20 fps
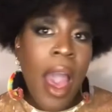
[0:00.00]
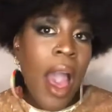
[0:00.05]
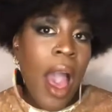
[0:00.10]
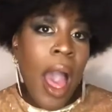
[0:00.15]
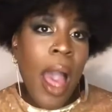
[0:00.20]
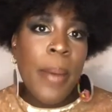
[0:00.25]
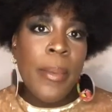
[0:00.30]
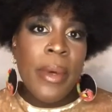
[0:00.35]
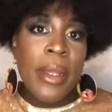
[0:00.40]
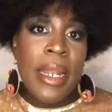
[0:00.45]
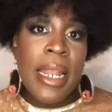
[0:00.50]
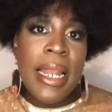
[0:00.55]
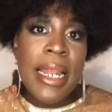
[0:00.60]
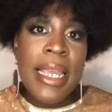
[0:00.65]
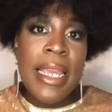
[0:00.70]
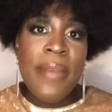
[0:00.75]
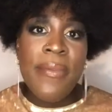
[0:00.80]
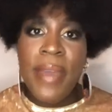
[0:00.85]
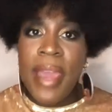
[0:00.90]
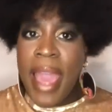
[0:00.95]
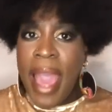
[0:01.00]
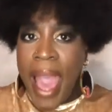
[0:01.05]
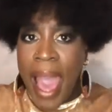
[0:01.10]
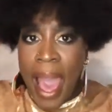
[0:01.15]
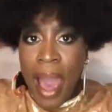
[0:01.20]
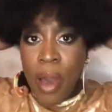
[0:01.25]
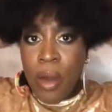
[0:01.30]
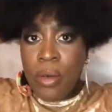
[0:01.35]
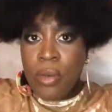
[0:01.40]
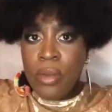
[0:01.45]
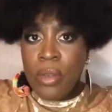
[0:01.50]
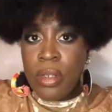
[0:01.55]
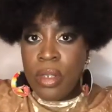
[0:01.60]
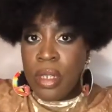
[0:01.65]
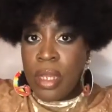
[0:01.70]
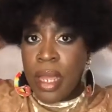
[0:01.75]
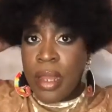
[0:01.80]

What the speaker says: I'm gonna leave it out